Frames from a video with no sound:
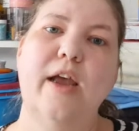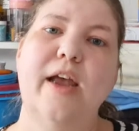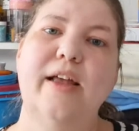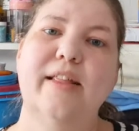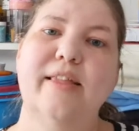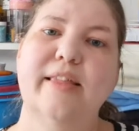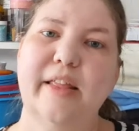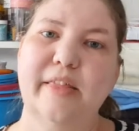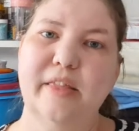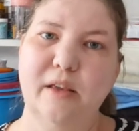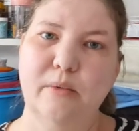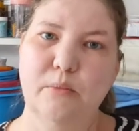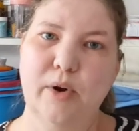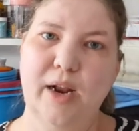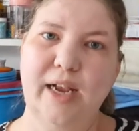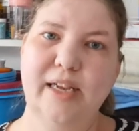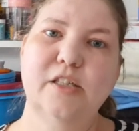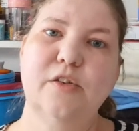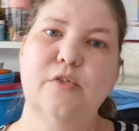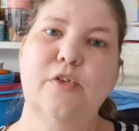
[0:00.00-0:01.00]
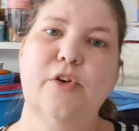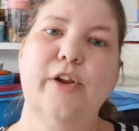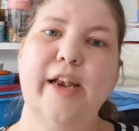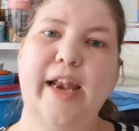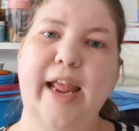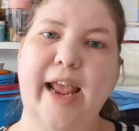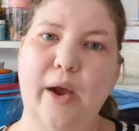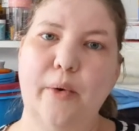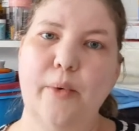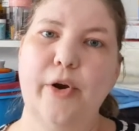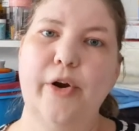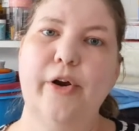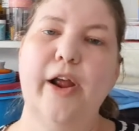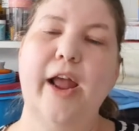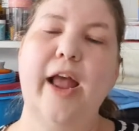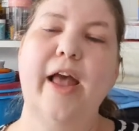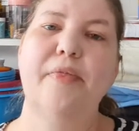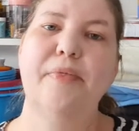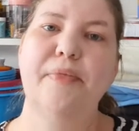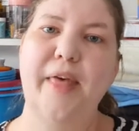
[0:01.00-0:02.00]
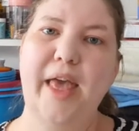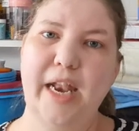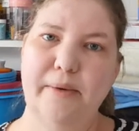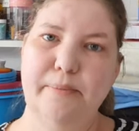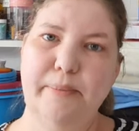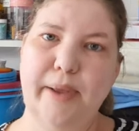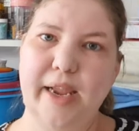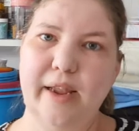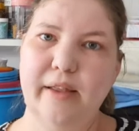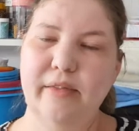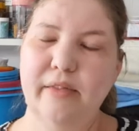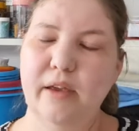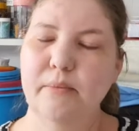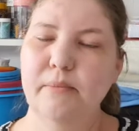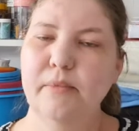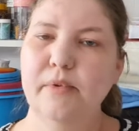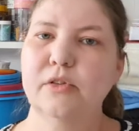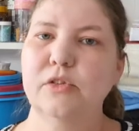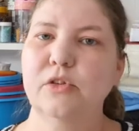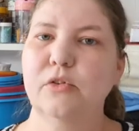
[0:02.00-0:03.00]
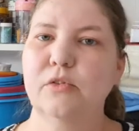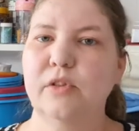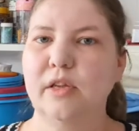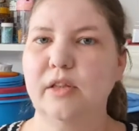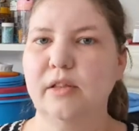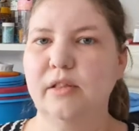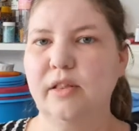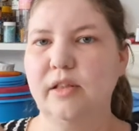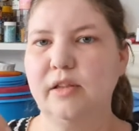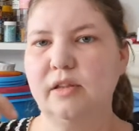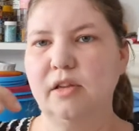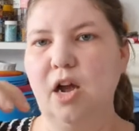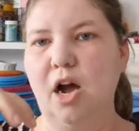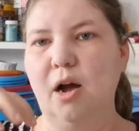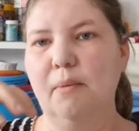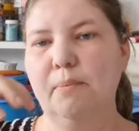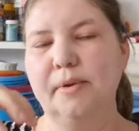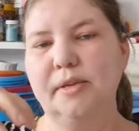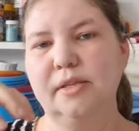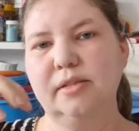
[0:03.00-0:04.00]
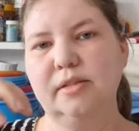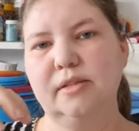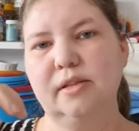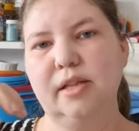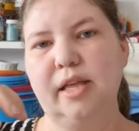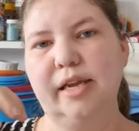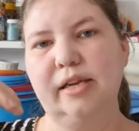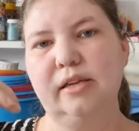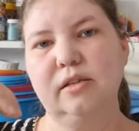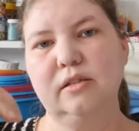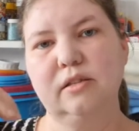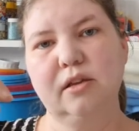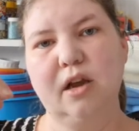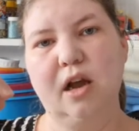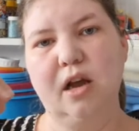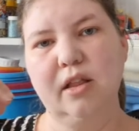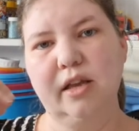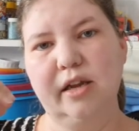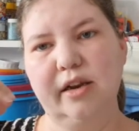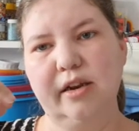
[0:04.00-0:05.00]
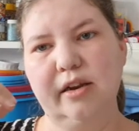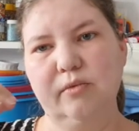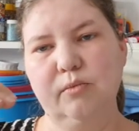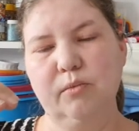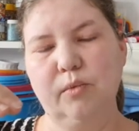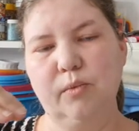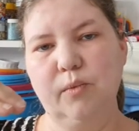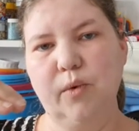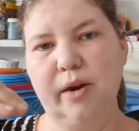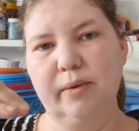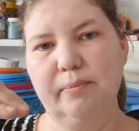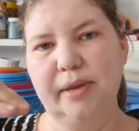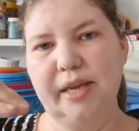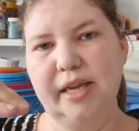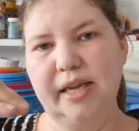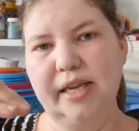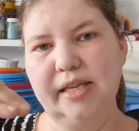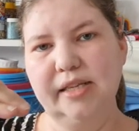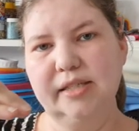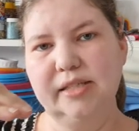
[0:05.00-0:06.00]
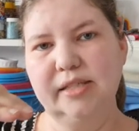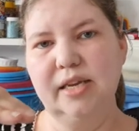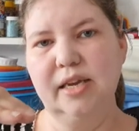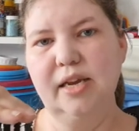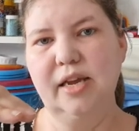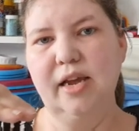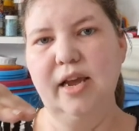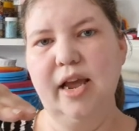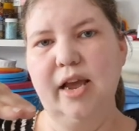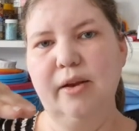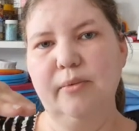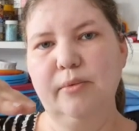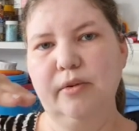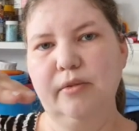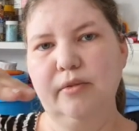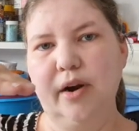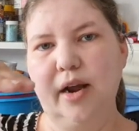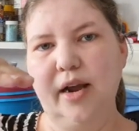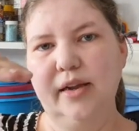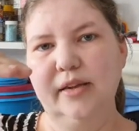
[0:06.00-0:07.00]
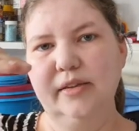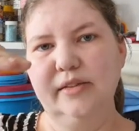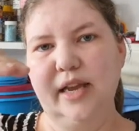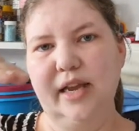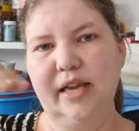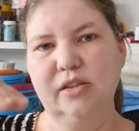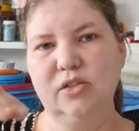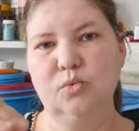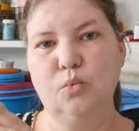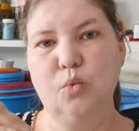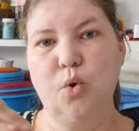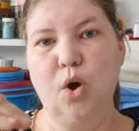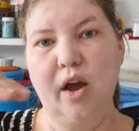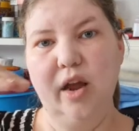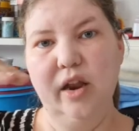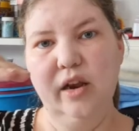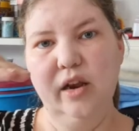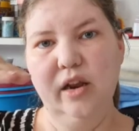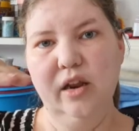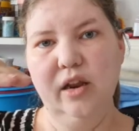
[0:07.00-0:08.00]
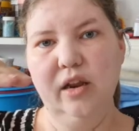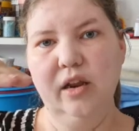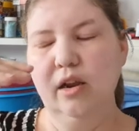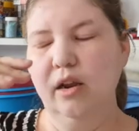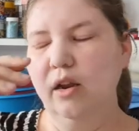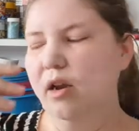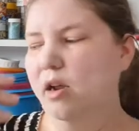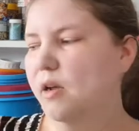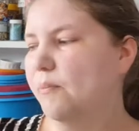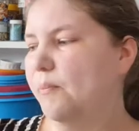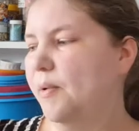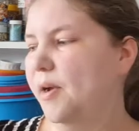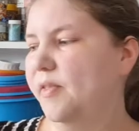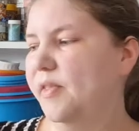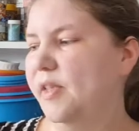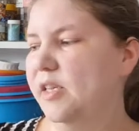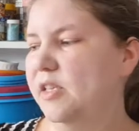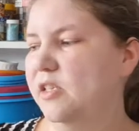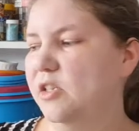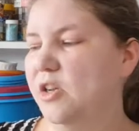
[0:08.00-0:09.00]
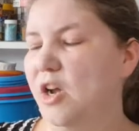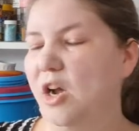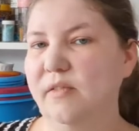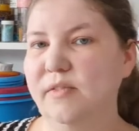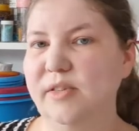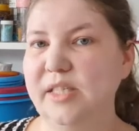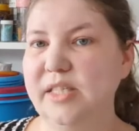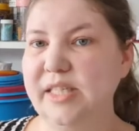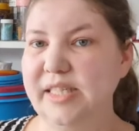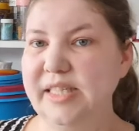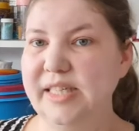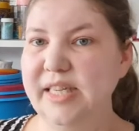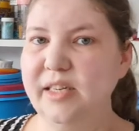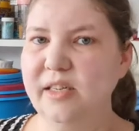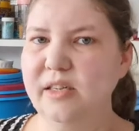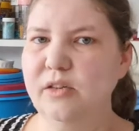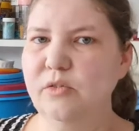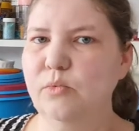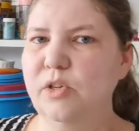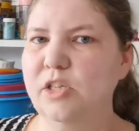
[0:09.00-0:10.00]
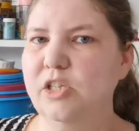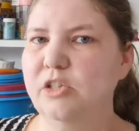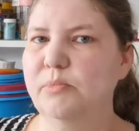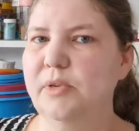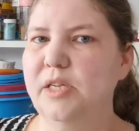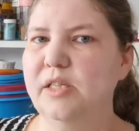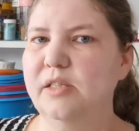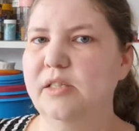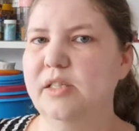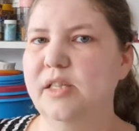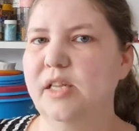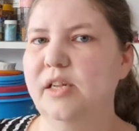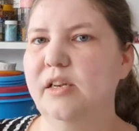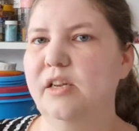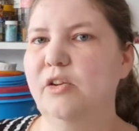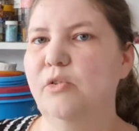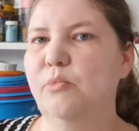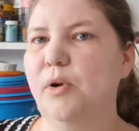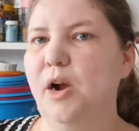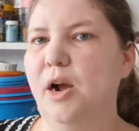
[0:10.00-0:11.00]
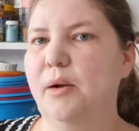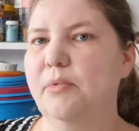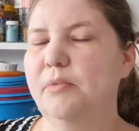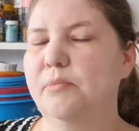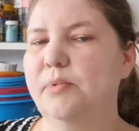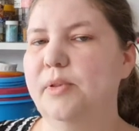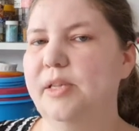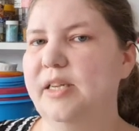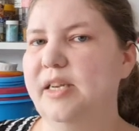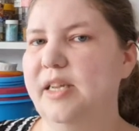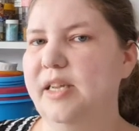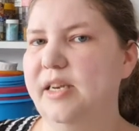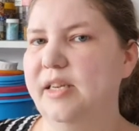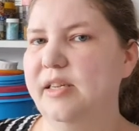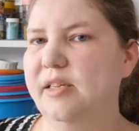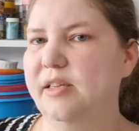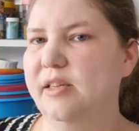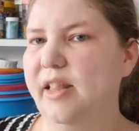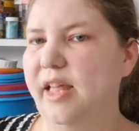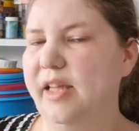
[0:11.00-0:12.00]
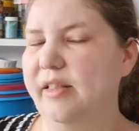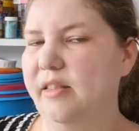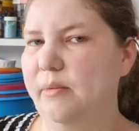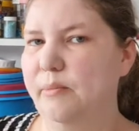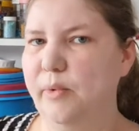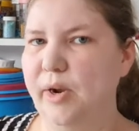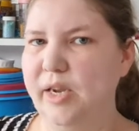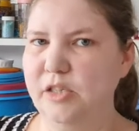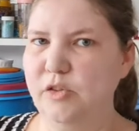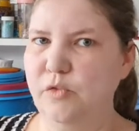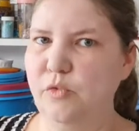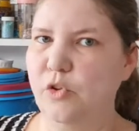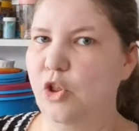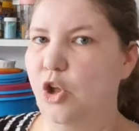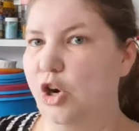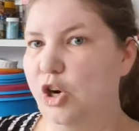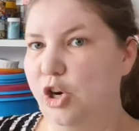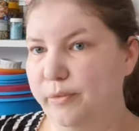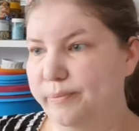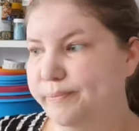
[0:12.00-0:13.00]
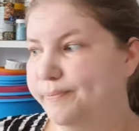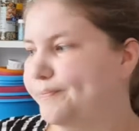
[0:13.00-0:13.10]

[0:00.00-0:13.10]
let them rest for an hour, and then bake them so that the top is like solid in one piece and will rise as one. But these obviously didn't, which means that you probably needed to let them rest for longer.